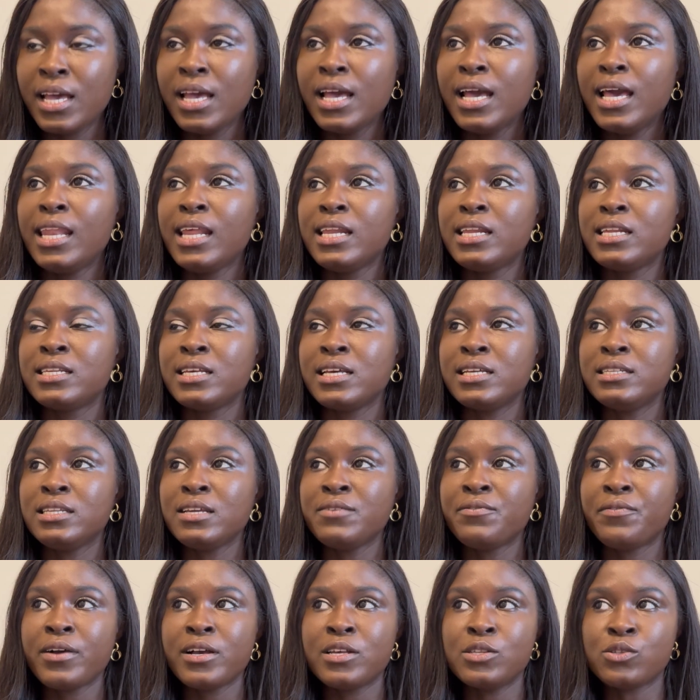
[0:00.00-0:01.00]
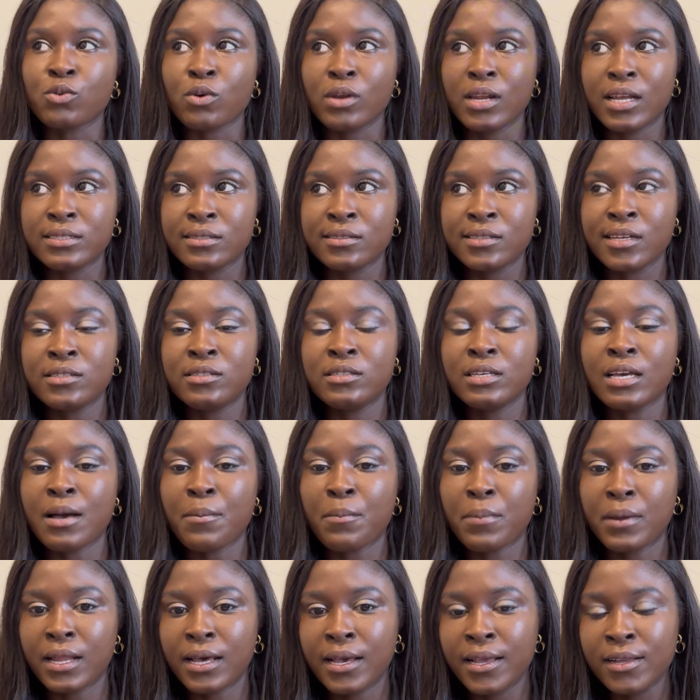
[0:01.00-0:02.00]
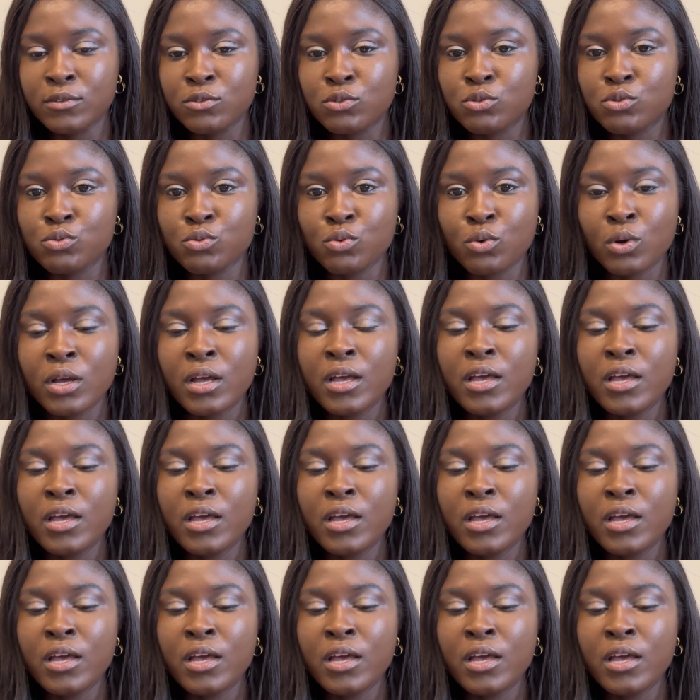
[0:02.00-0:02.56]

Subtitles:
and it is a different scholarship that you're applying to,